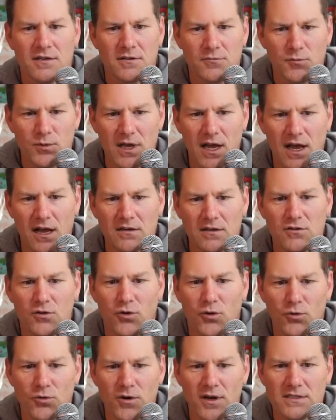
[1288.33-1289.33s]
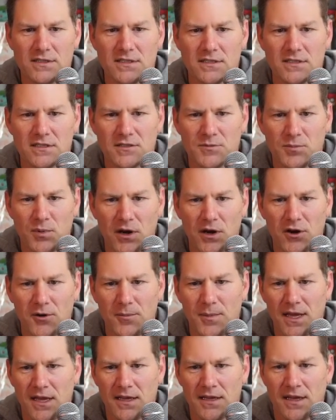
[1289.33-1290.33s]
We got Colress's
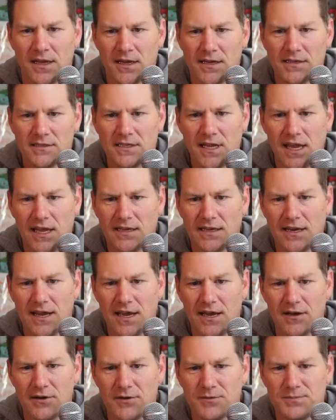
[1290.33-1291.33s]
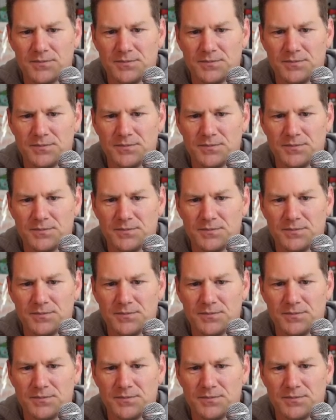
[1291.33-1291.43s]
Experiment. He's hanging out.